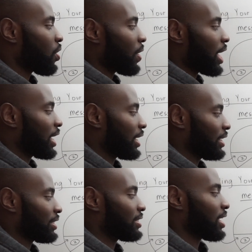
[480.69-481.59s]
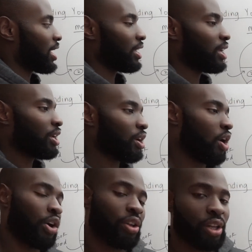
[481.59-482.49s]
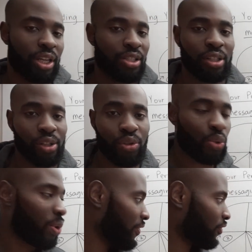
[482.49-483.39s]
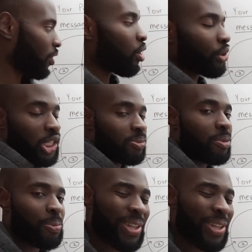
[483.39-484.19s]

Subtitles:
go ahead and say, are you looking to lose weight for all these people?